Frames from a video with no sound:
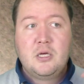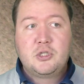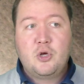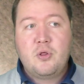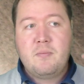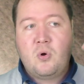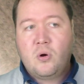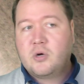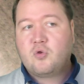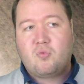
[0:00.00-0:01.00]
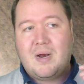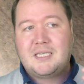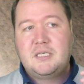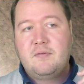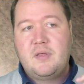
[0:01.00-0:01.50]
So the more
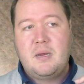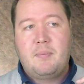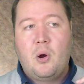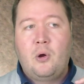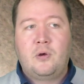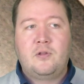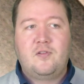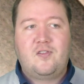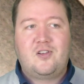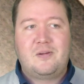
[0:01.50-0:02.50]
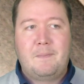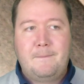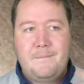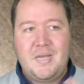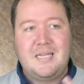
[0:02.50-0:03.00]
aggressive the opponent's
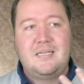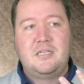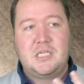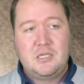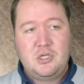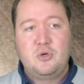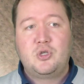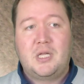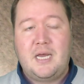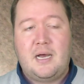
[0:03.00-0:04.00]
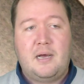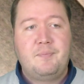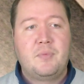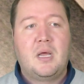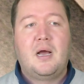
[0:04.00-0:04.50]
bids usually are,
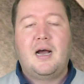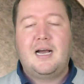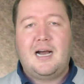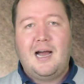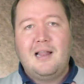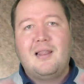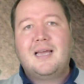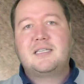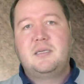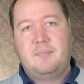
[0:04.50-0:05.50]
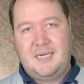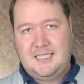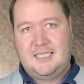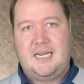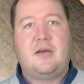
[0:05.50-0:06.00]
I like to be
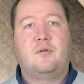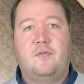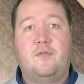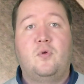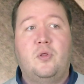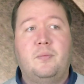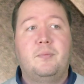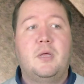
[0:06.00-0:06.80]
sound for them.